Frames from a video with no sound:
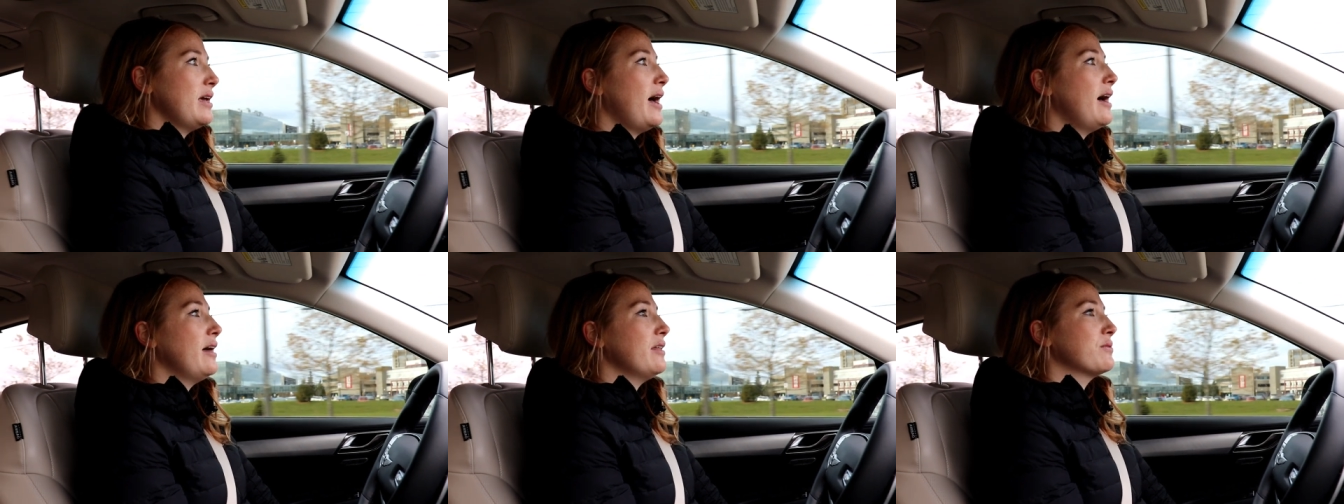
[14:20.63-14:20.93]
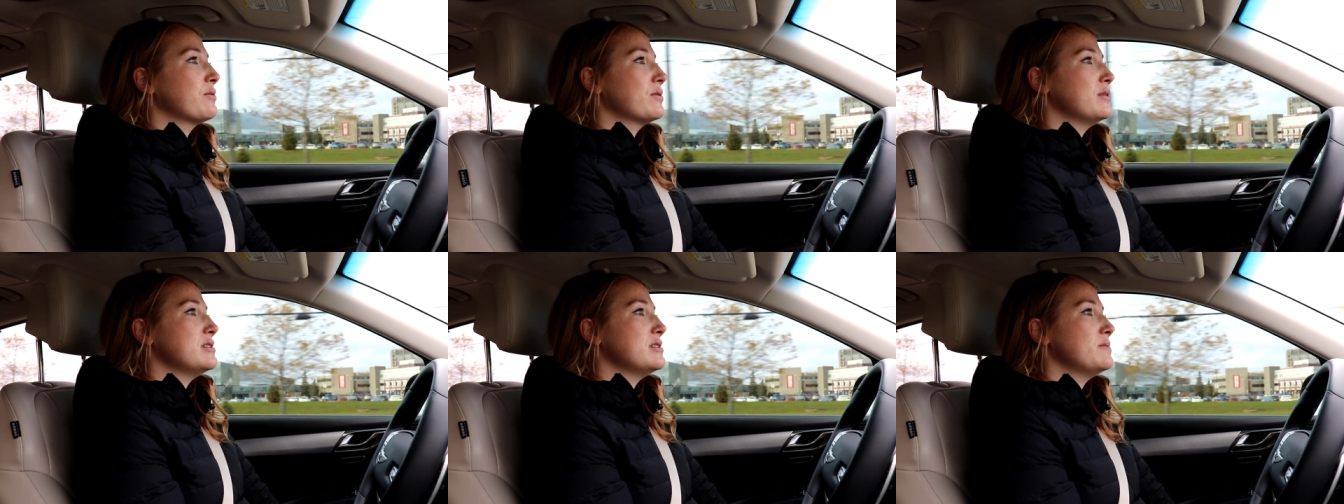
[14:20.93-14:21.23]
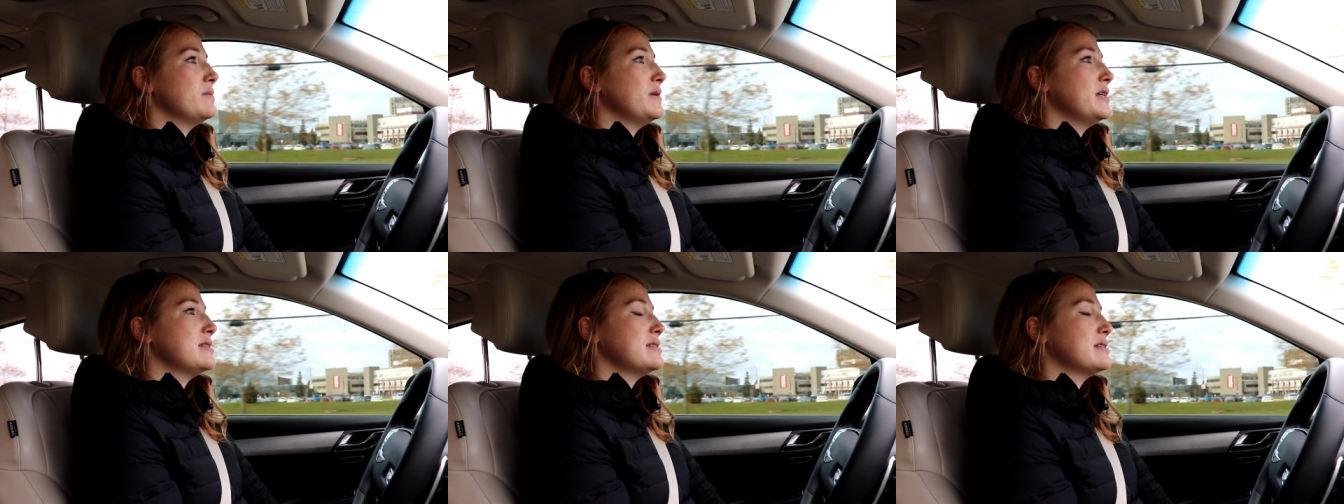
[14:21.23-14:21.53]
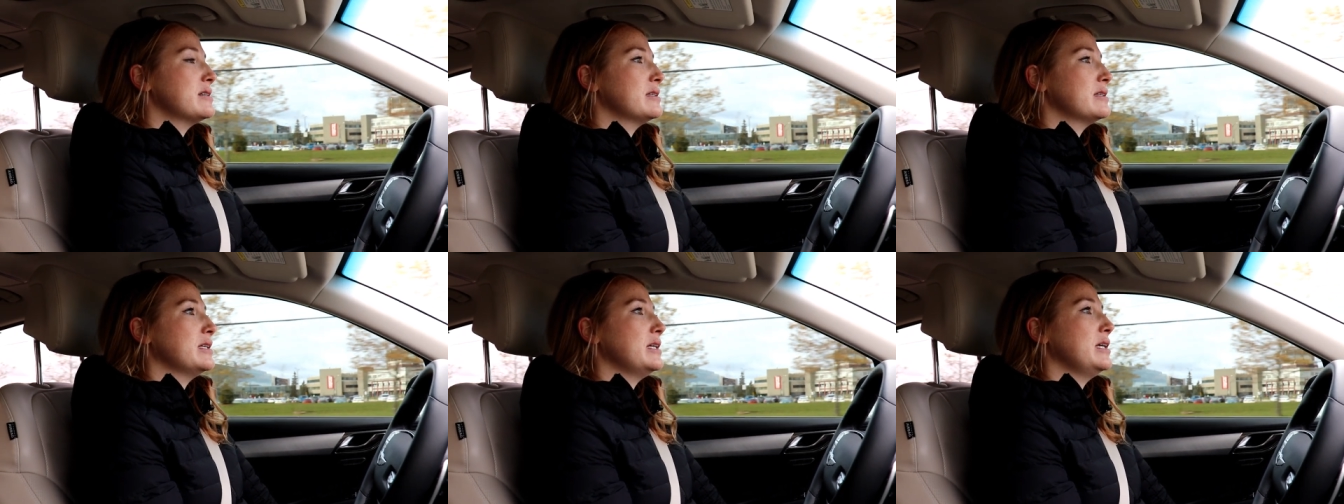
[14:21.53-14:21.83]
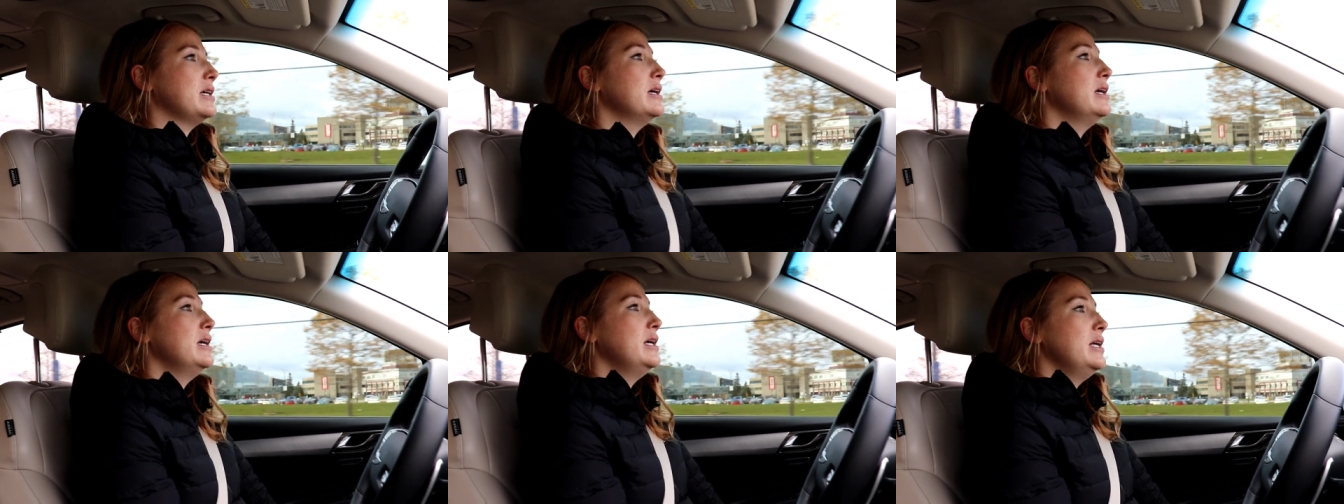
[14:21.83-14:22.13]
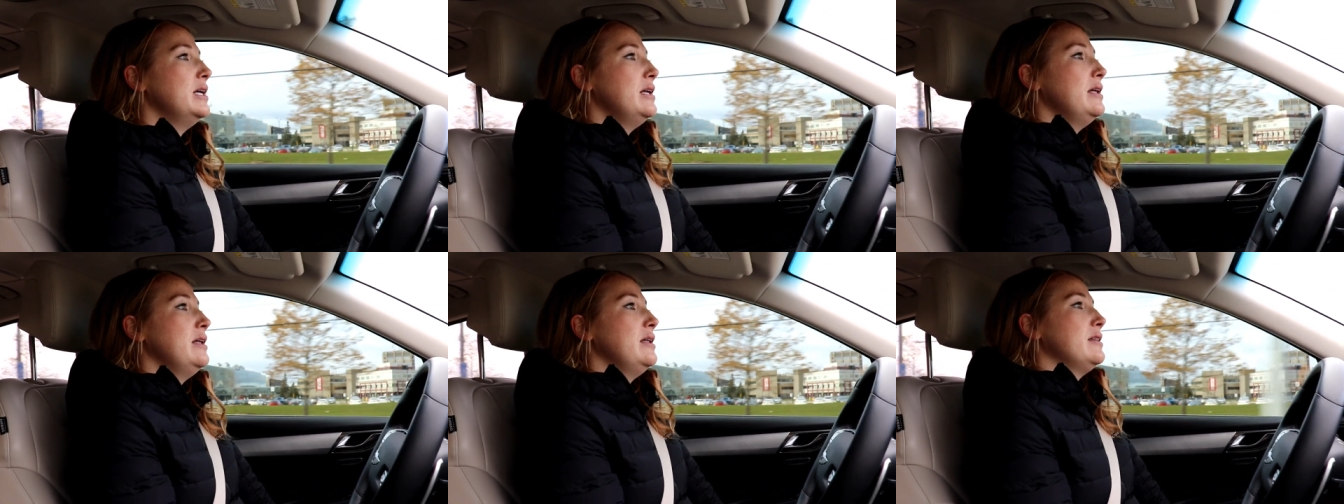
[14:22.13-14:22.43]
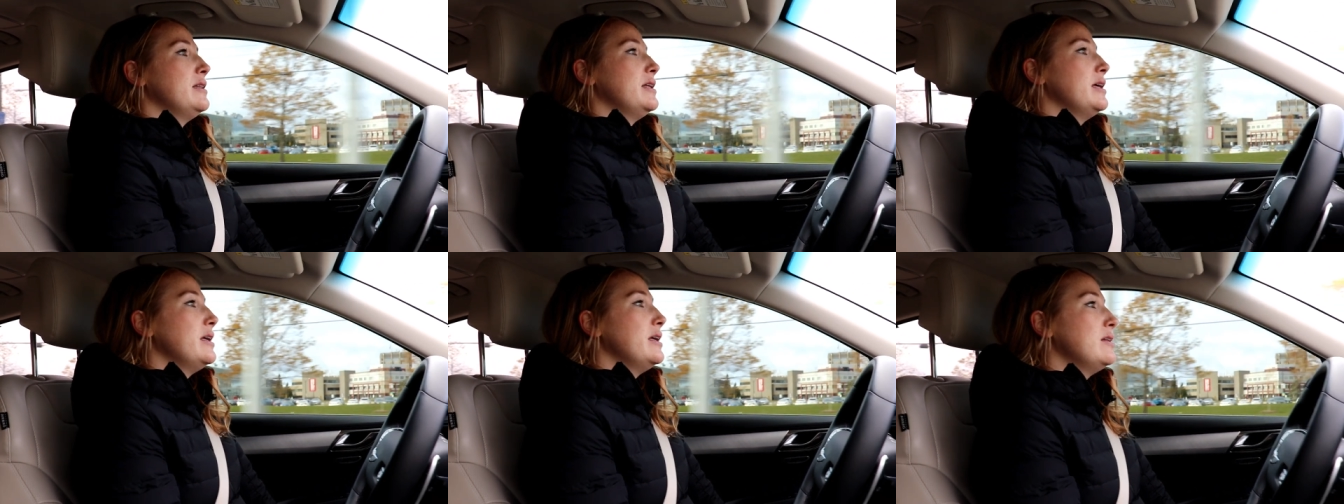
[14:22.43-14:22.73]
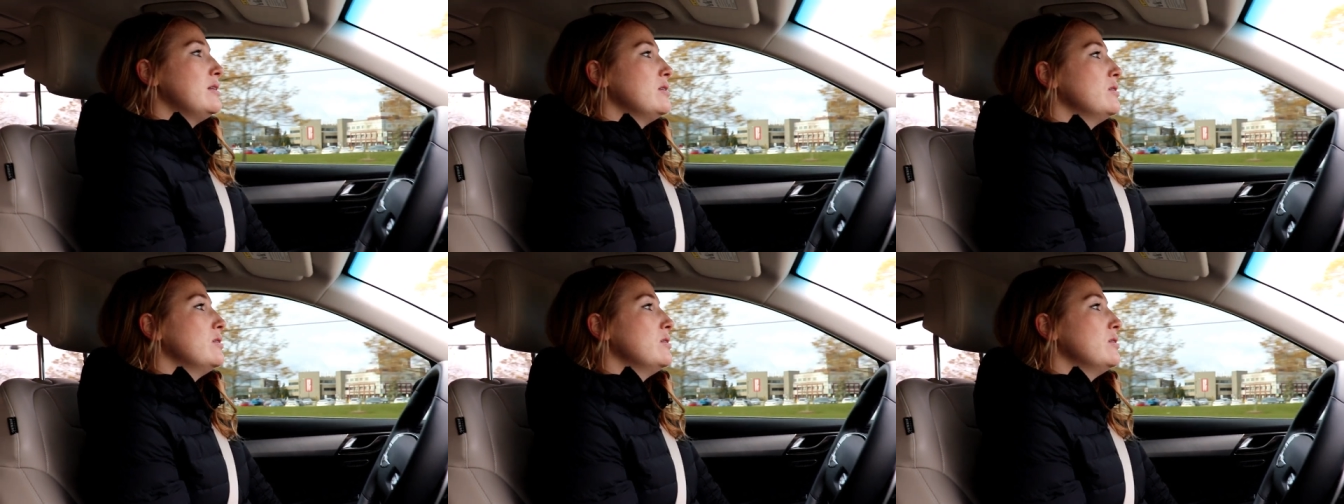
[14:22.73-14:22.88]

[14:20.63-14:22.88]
Catharines basically the